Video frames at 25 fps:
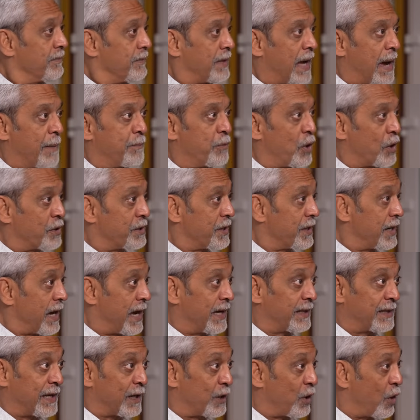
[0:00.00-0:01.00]
I'm not
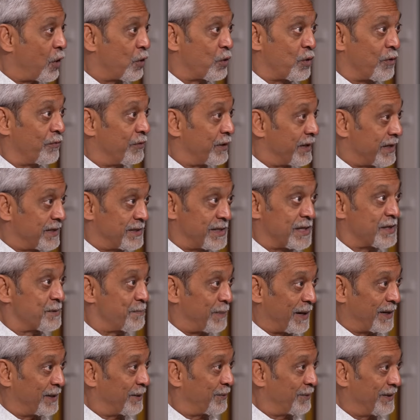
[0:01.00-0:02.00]
denying that long COVID exists,
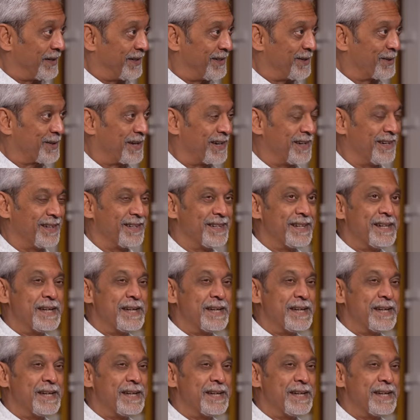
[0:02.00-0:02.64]
by the way, okay?